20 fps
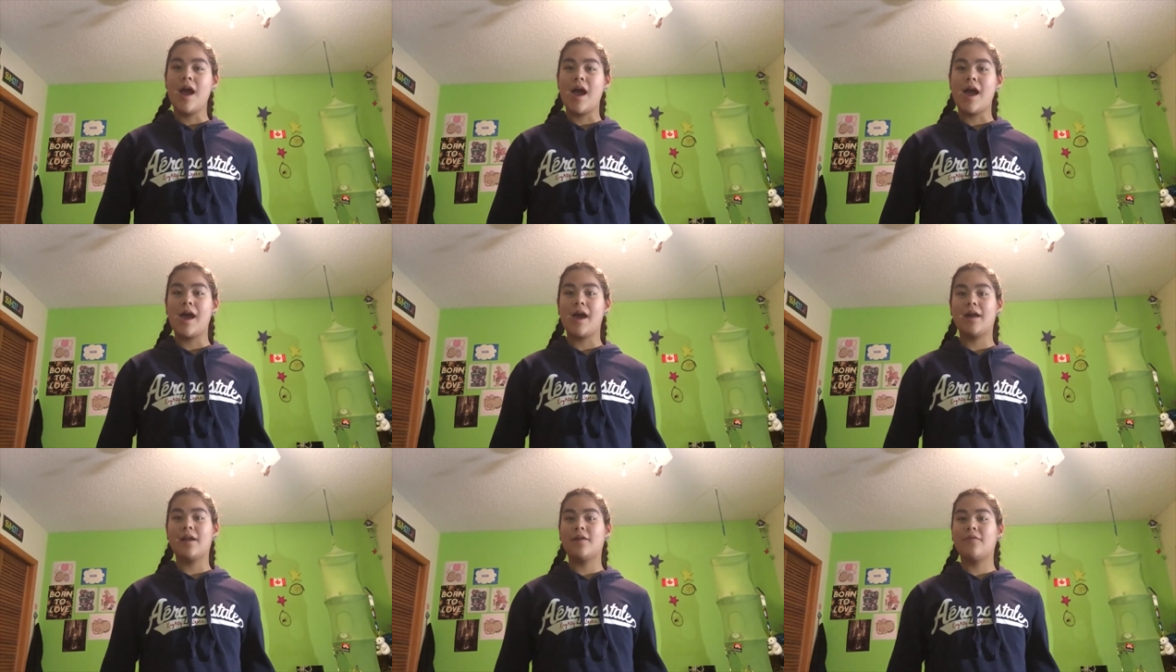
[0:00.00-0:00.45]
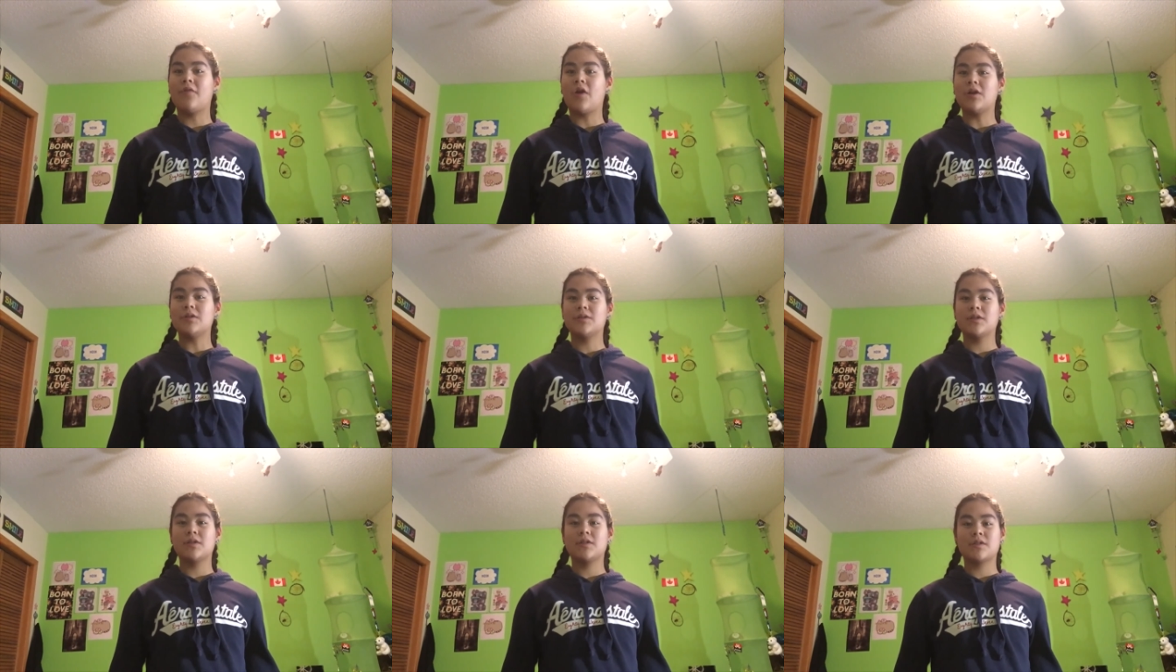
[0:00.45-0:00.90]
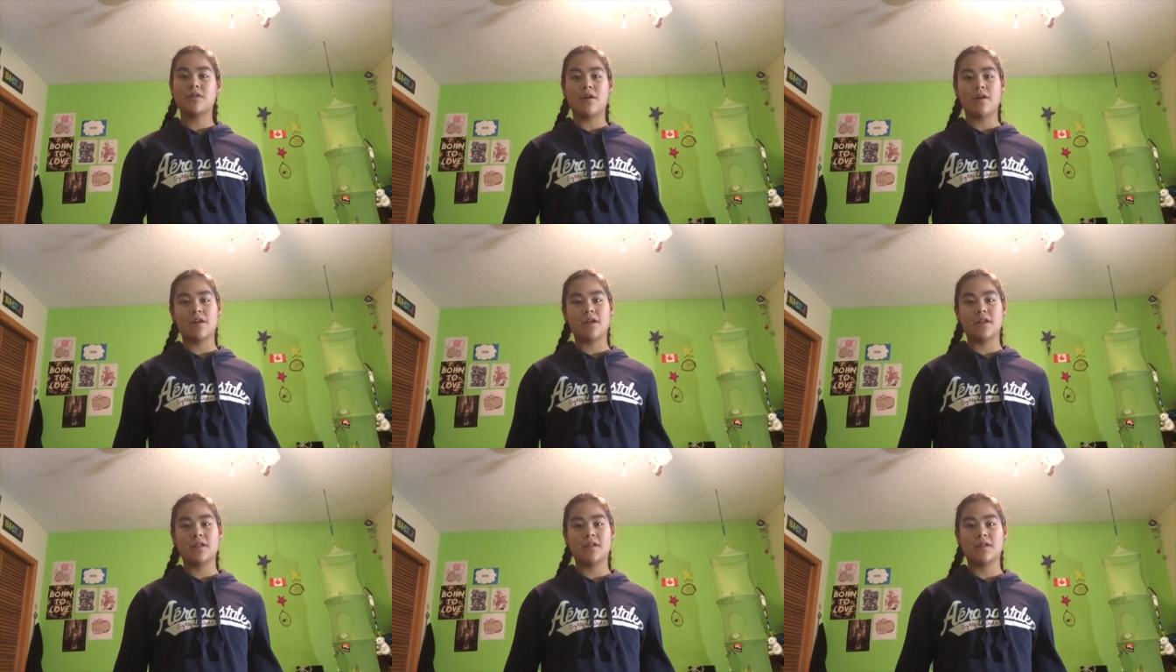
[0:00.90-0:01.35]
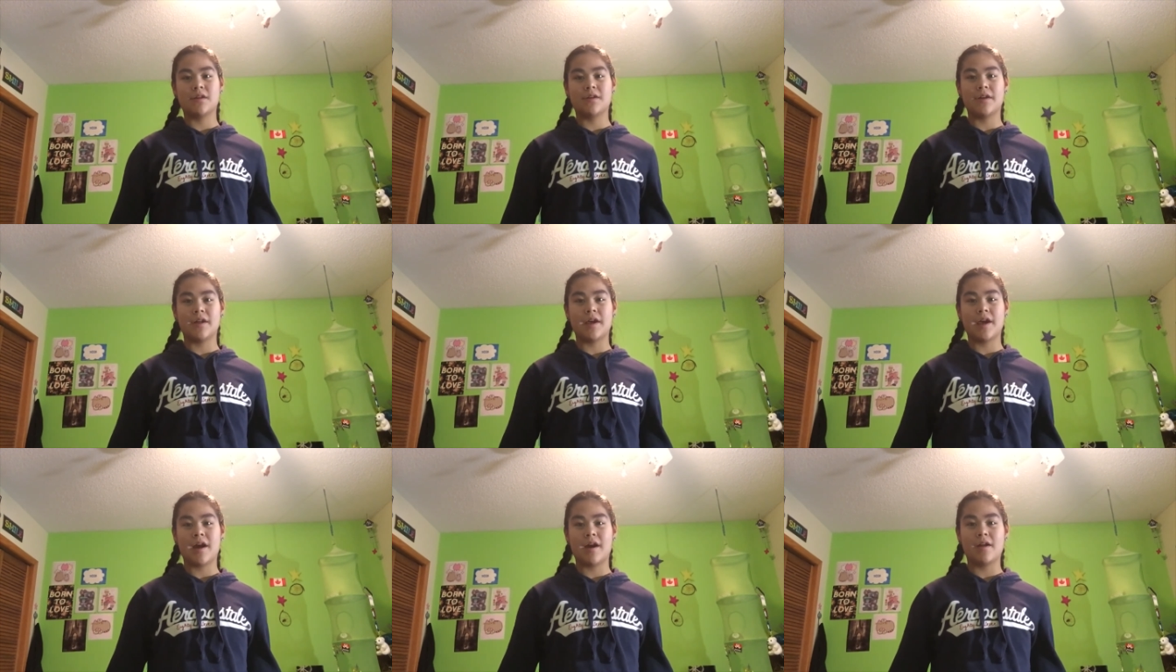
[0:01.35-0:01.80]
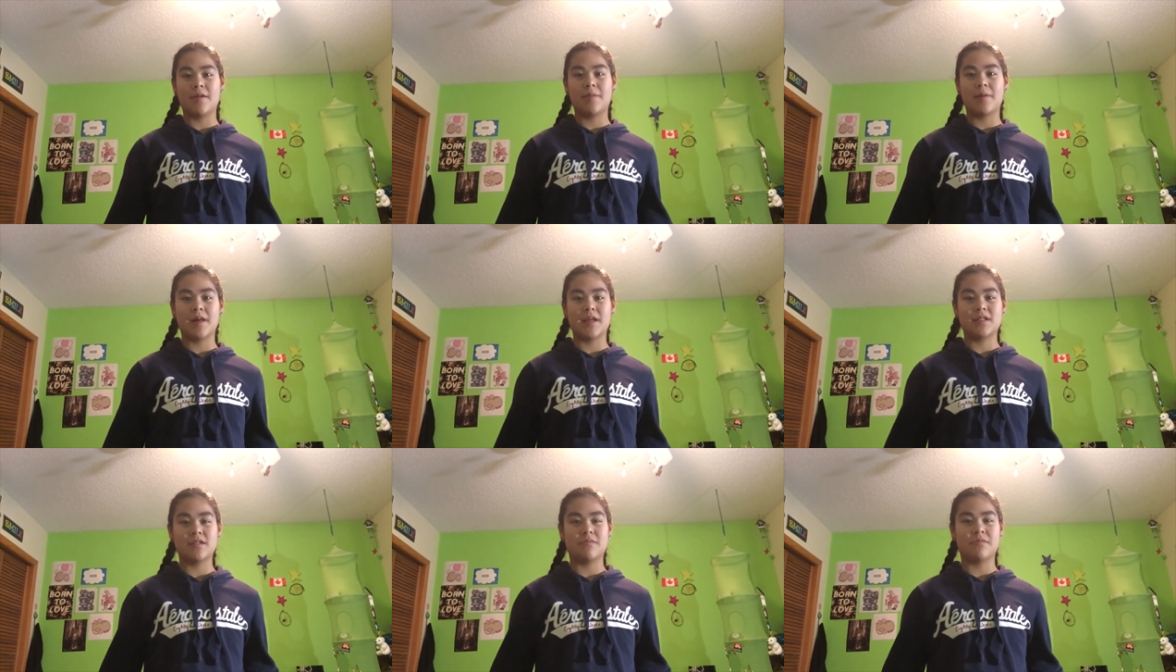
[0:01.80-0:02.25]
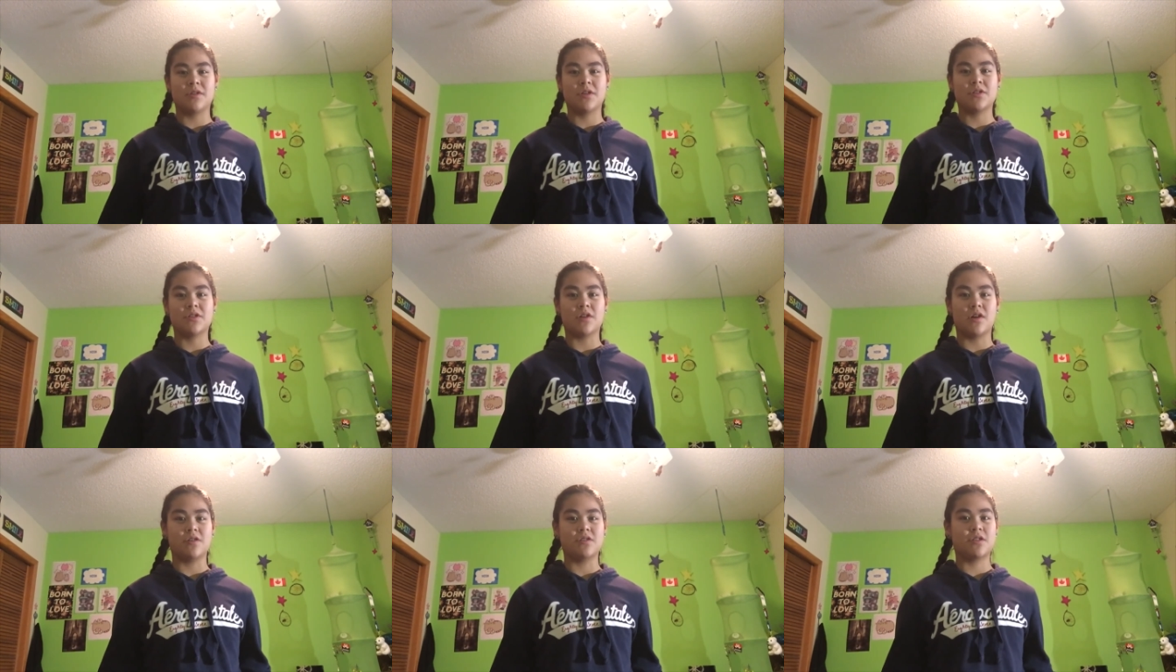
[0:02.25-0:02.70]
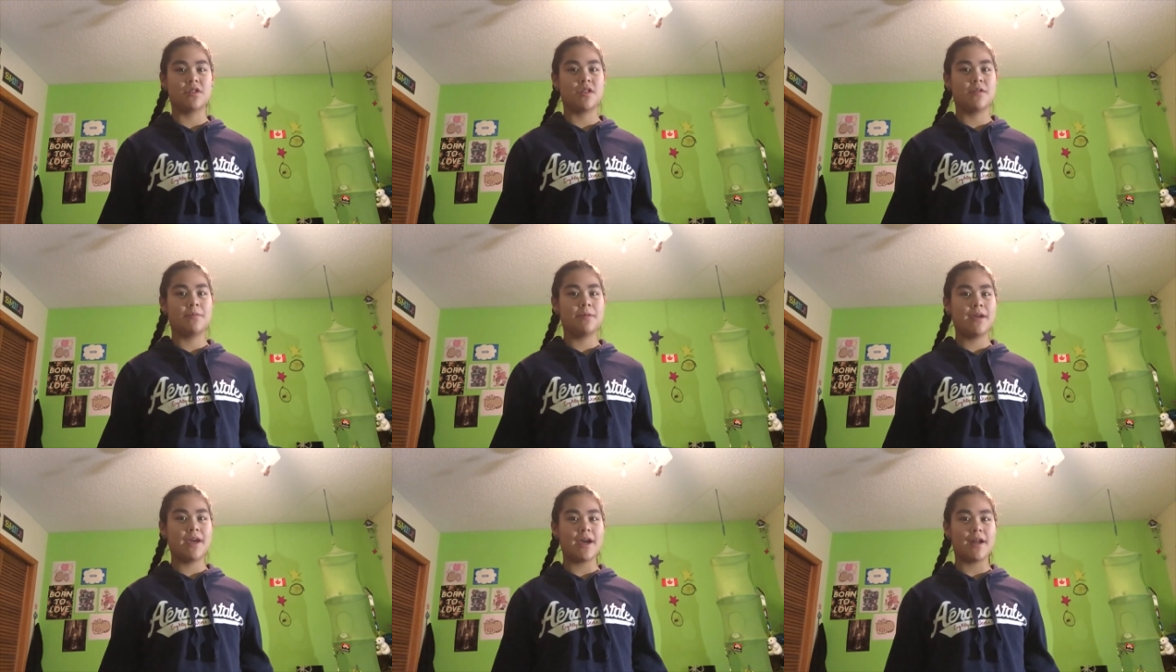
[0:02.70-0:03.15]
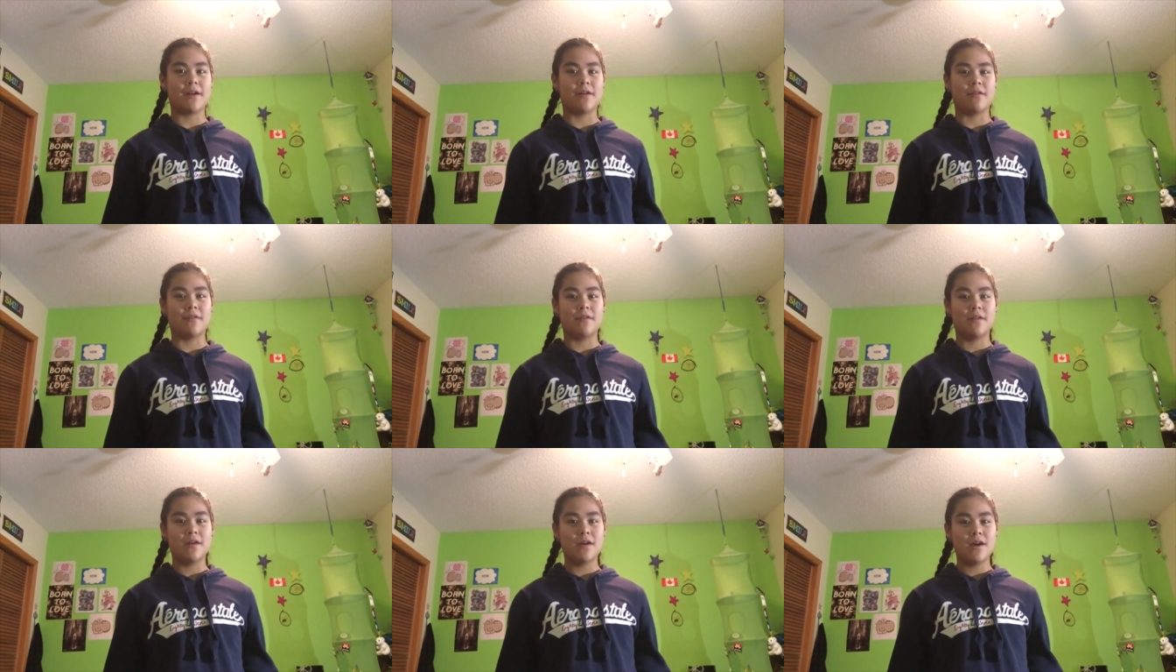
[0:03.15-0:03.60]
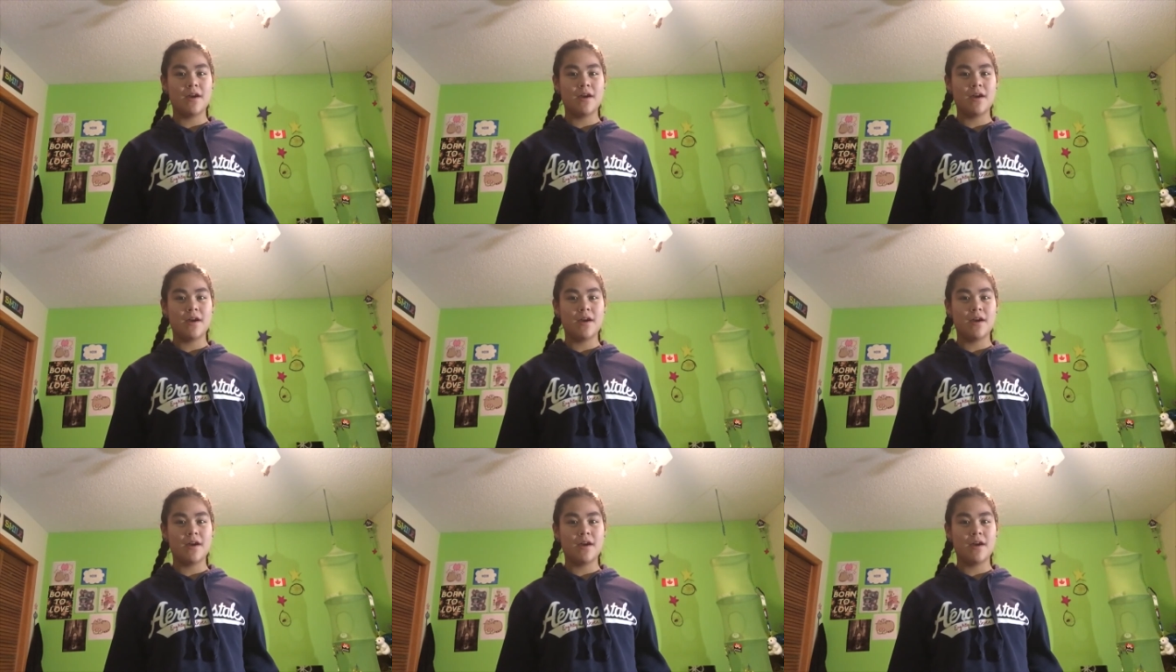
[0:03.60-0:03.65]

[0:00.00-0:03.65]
and I've also started learning how to play some of their songs on the piano.